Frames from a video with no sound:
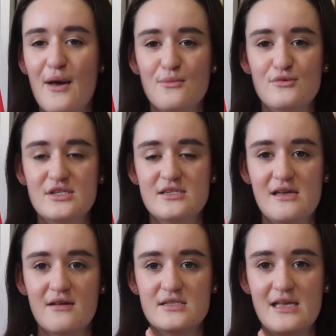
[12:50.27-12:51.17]
which
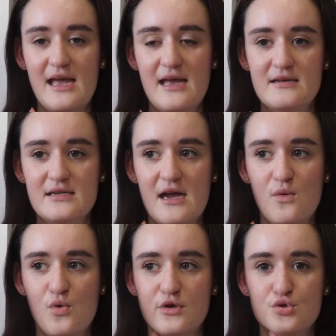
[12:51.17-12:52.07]
sucks, and I
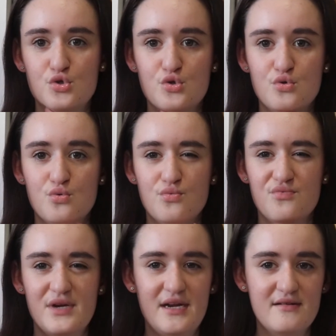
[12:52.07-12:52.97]
wanted to
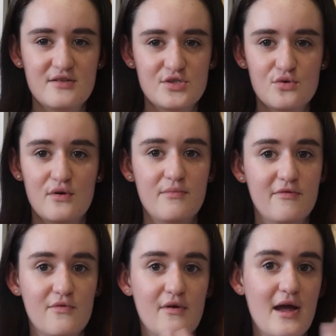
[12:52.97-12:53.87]
read the story
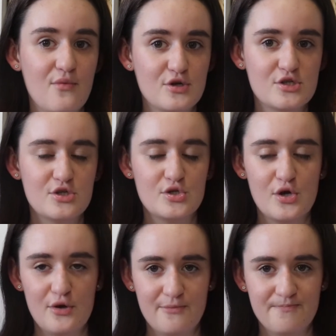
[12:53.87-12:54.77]
before I watched the
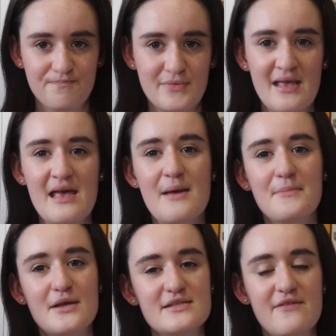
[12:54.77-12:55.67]
show.
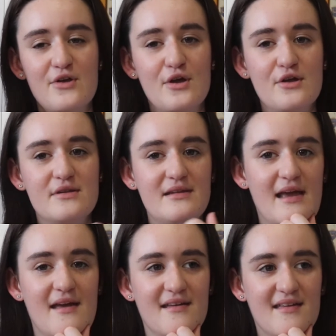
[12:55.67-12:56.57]
Because I've heard
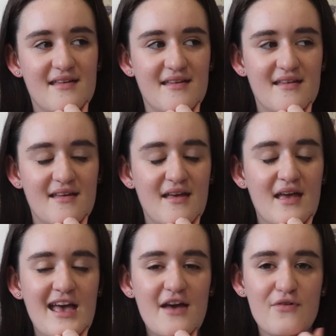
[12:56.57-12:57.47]

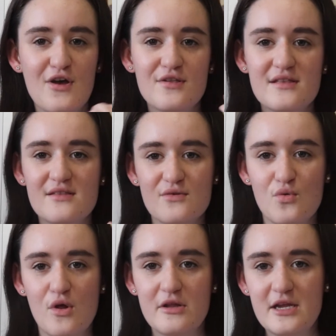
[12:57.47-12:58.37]
that the
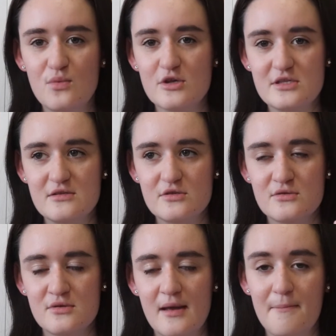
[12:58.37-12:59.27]
quality wasn't
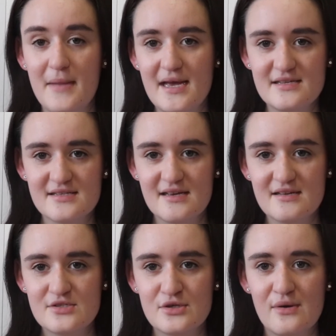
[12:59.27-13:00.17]
amazing, so